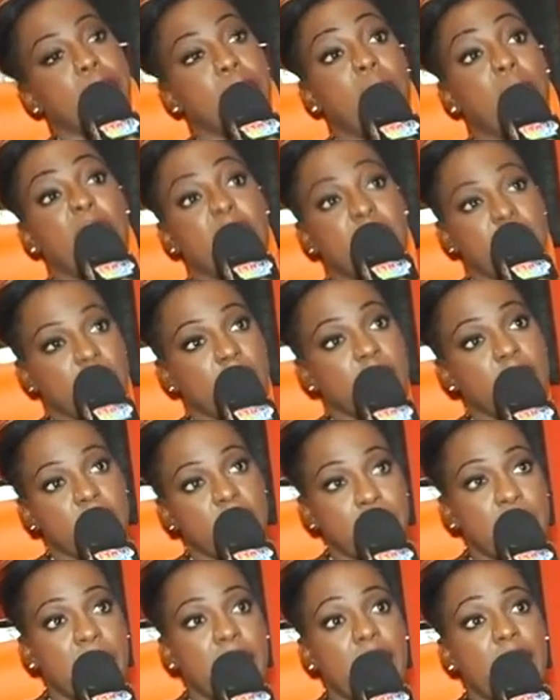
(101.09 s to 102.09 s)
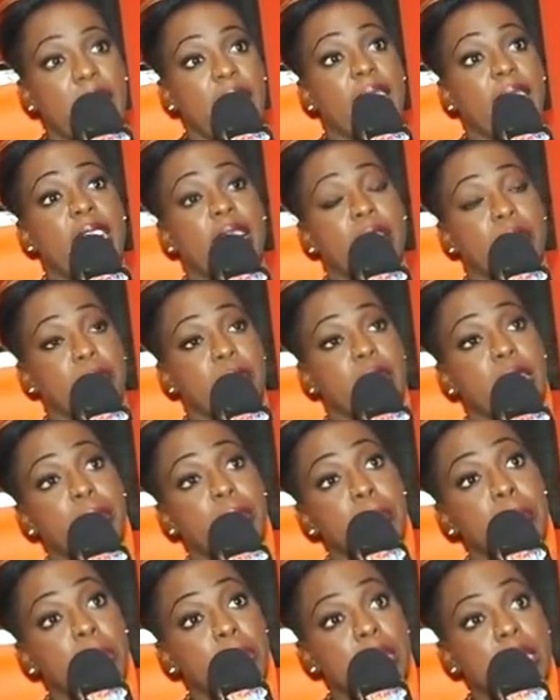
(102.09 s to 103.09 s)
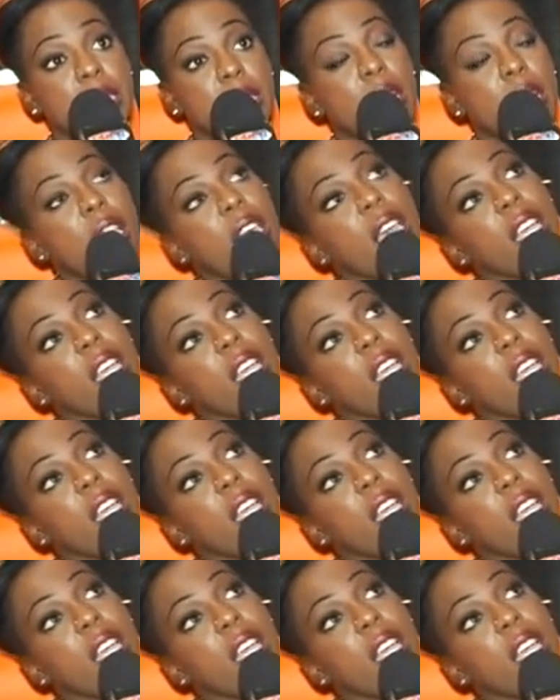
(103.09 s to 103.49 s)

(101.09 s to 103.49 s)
boss in Jamaica and get that real buzz.